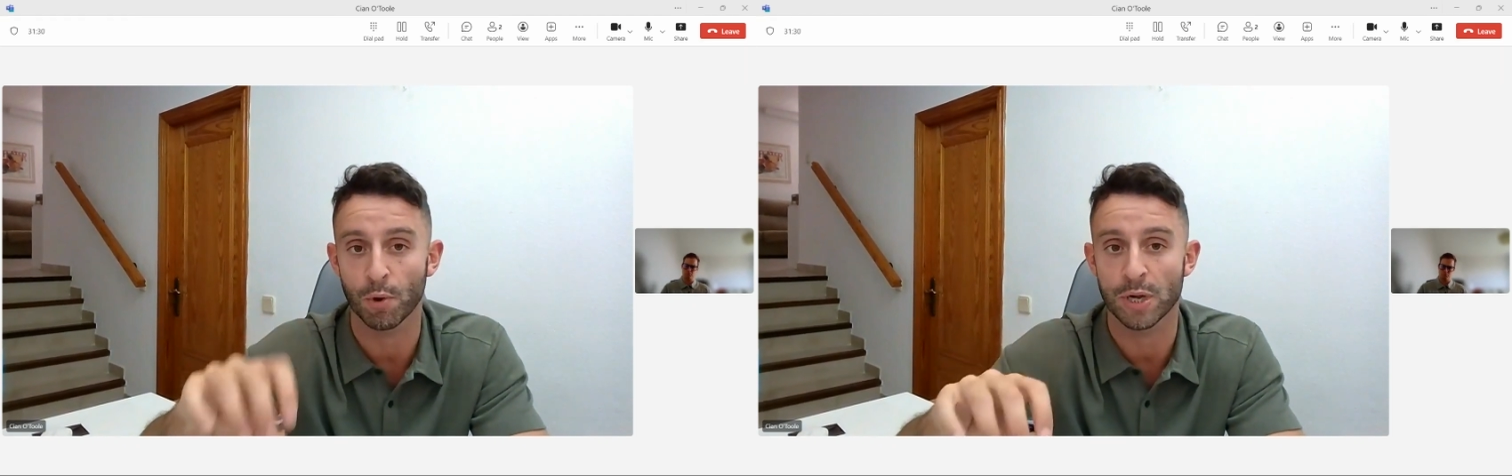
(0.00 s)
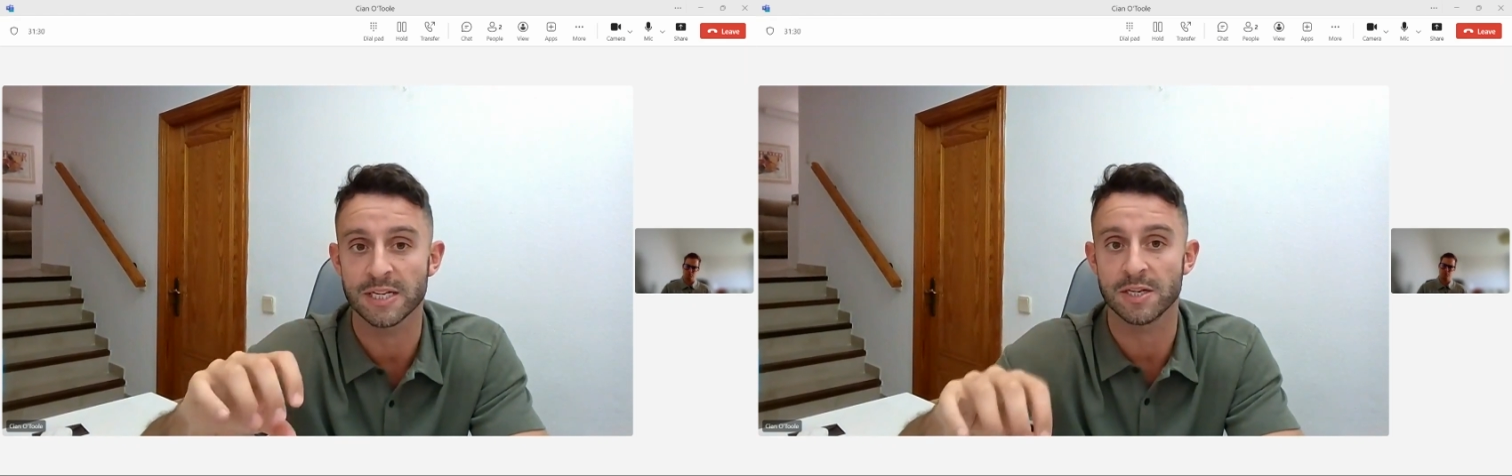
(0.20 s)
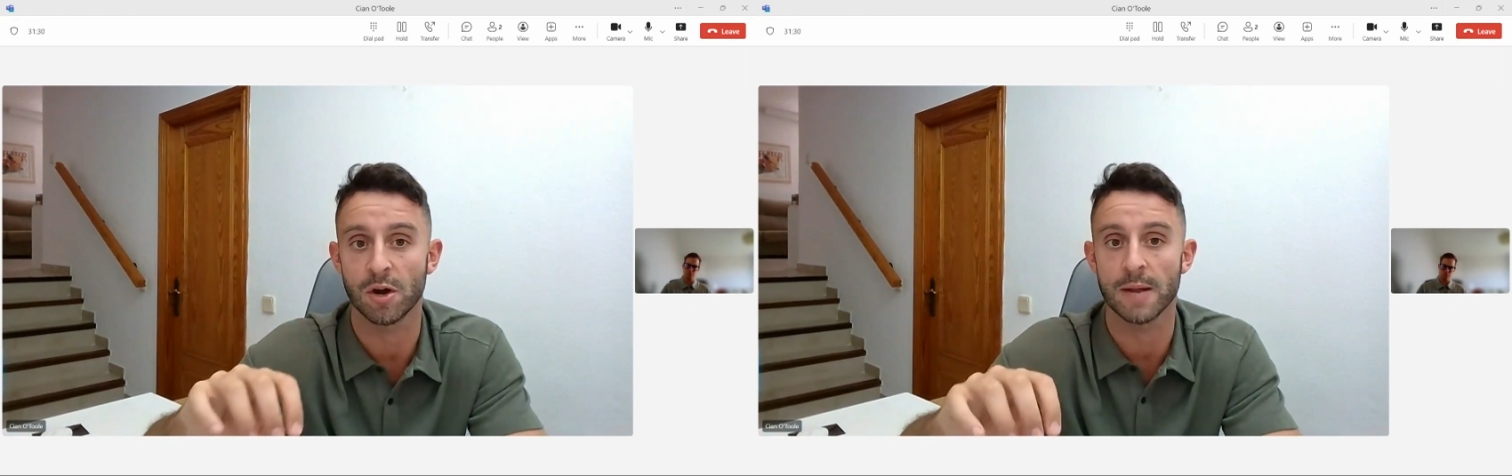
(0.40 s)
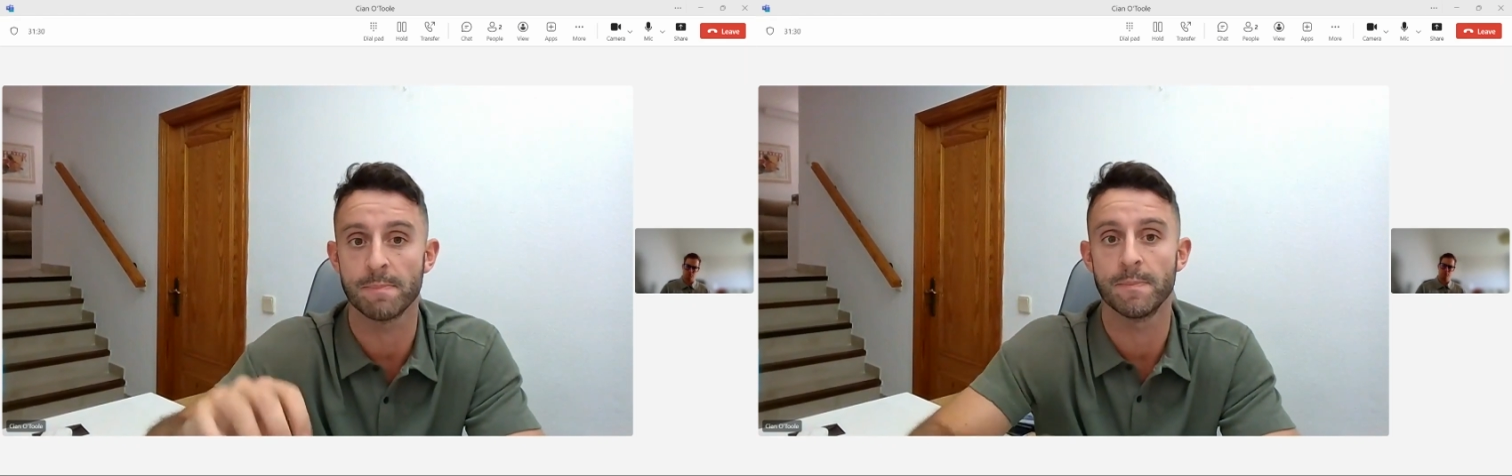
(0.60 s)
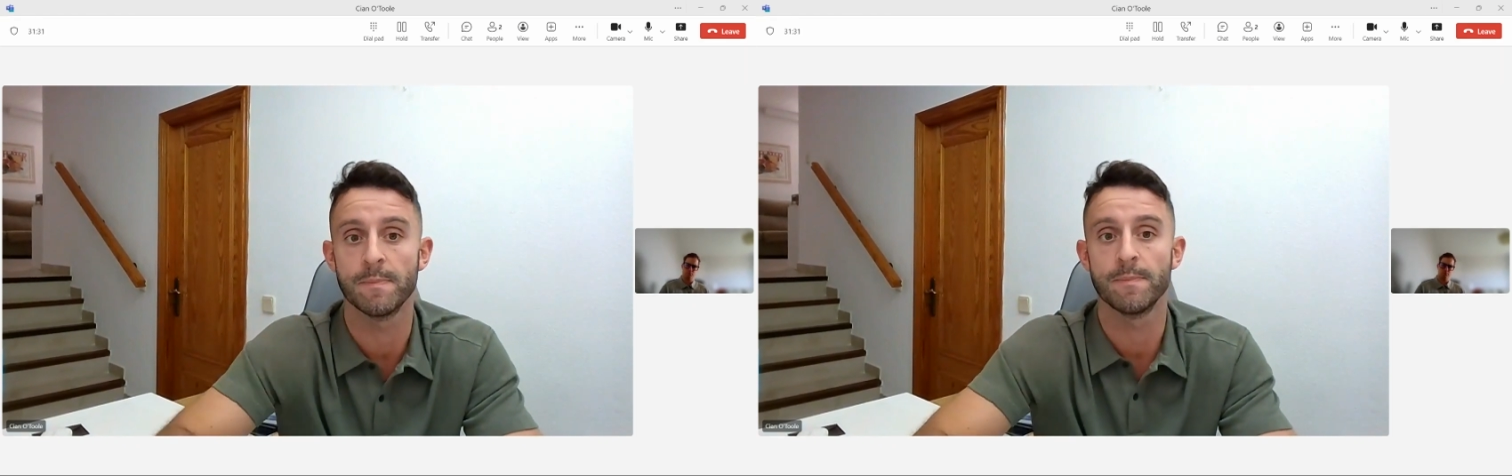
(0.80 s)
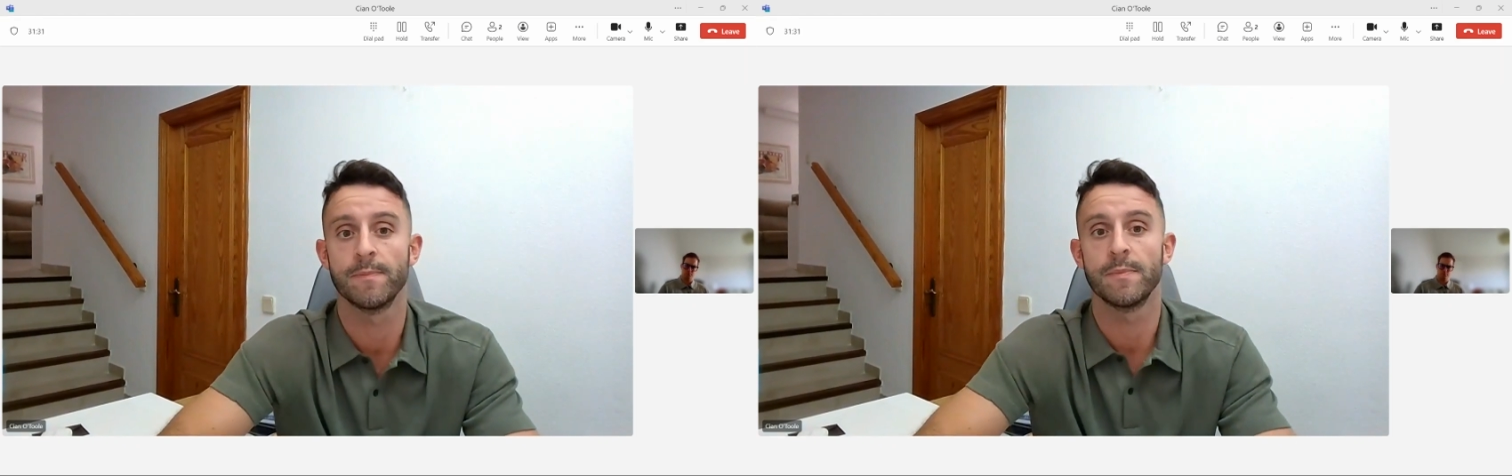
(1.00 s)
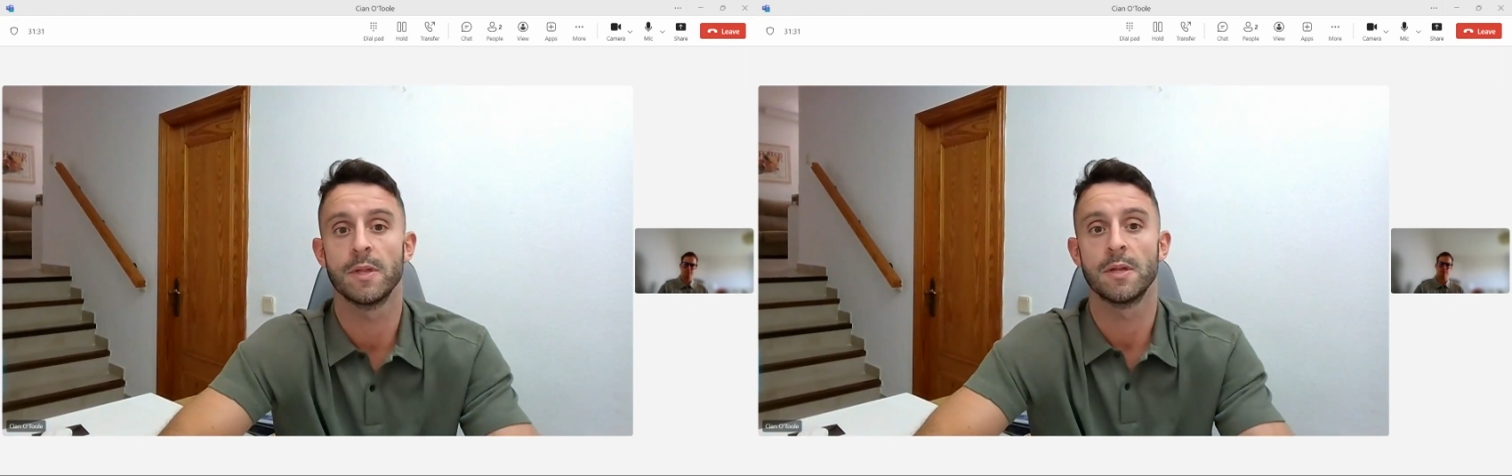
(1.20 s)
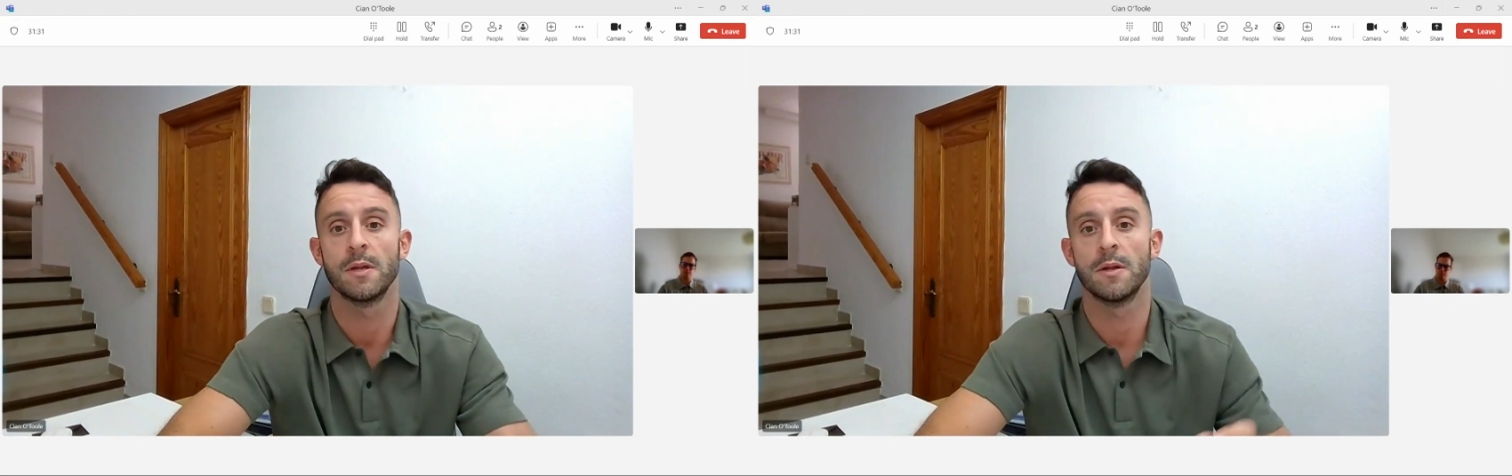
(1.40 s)
point in
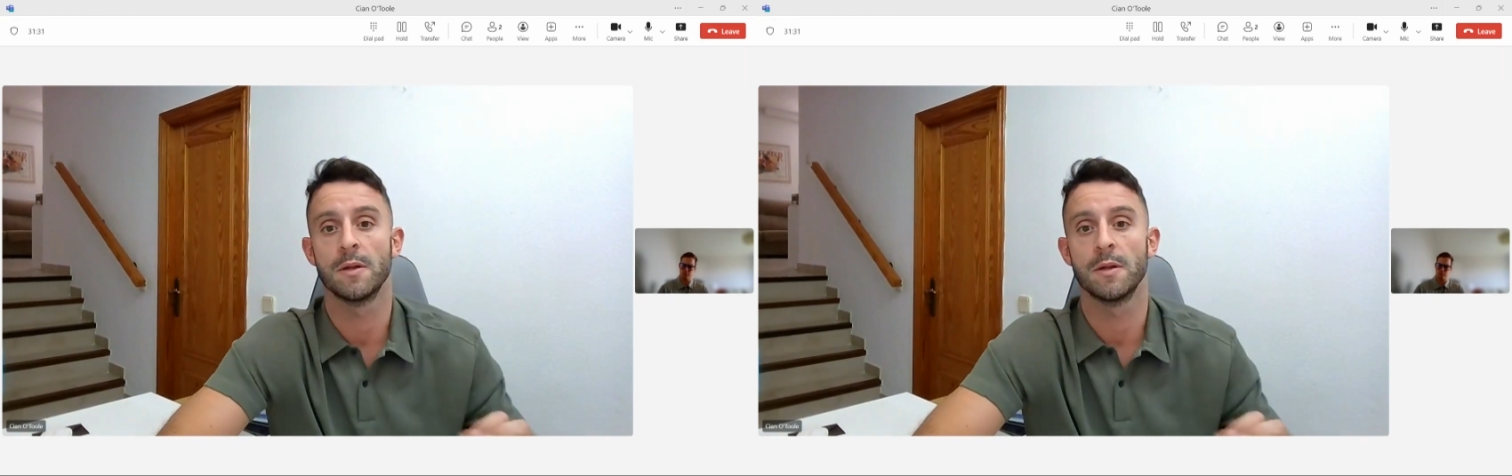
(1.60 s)
time.